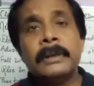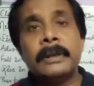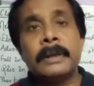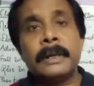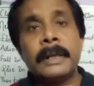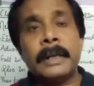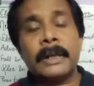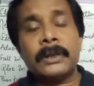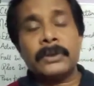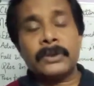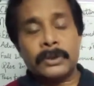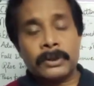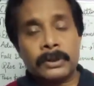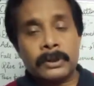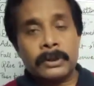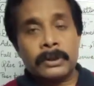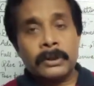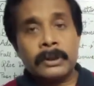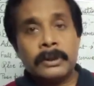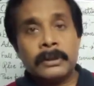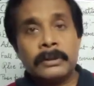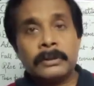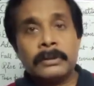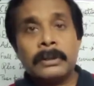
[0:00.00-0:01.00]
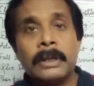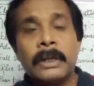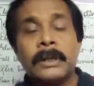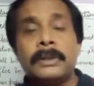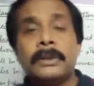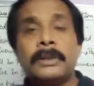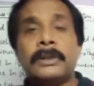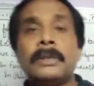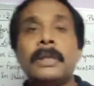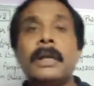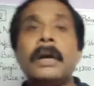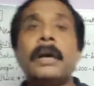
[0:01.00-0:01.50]
Next, that
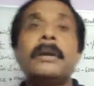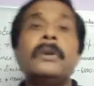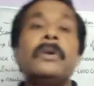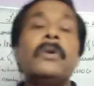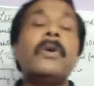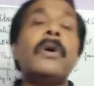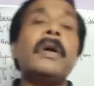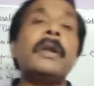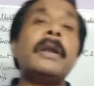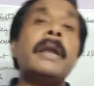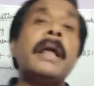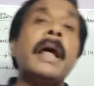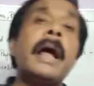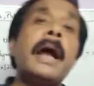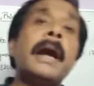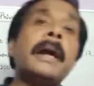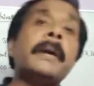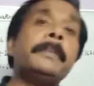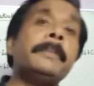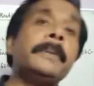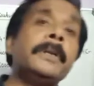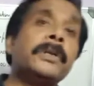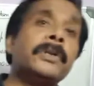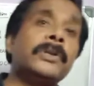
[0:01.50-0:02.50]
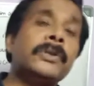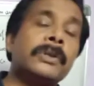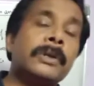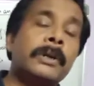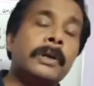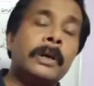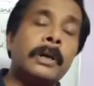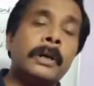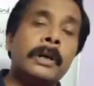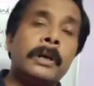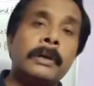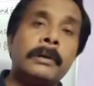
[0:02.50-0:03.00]
is
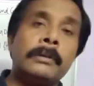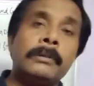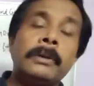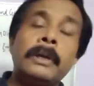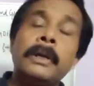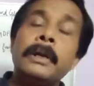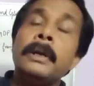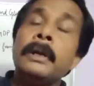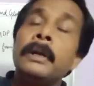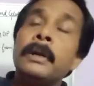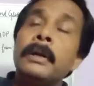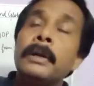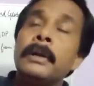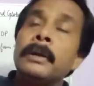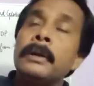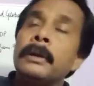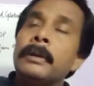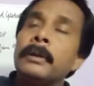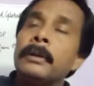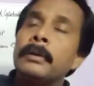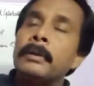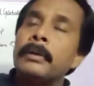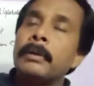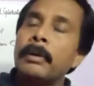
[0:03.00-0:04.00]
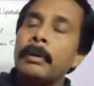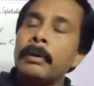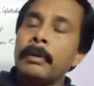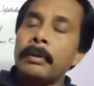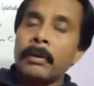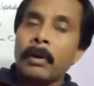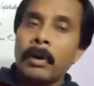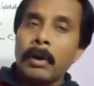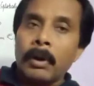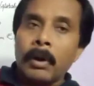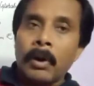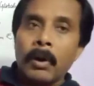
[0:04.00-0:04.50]
the
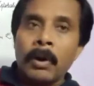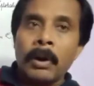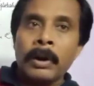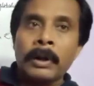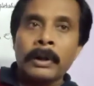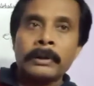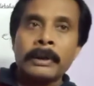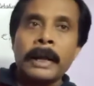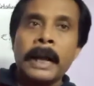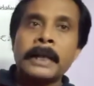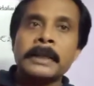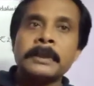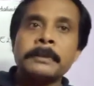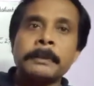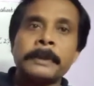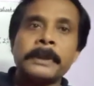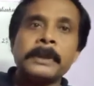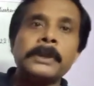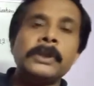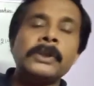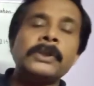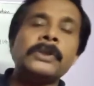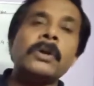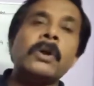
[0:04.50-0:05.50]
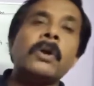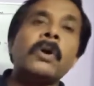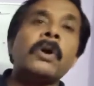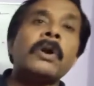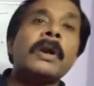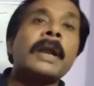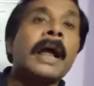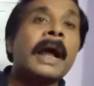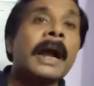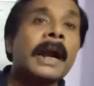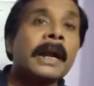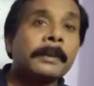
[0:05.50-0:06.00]
or expenditure
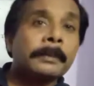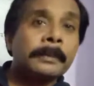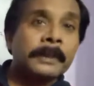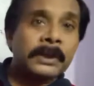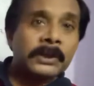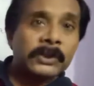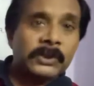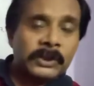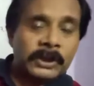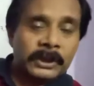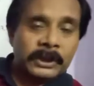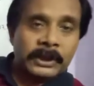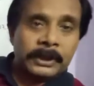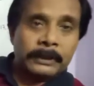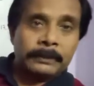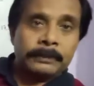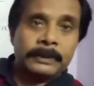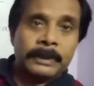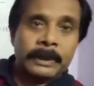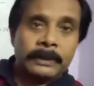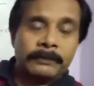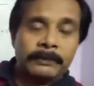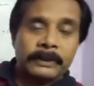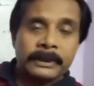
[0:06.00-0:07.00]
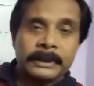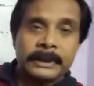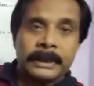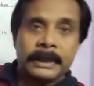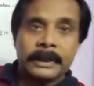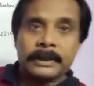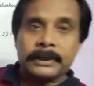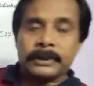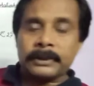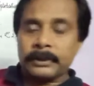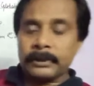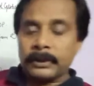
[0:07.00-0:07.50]
on administrative
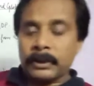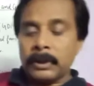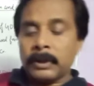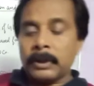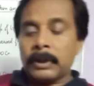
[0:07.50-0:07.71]
services,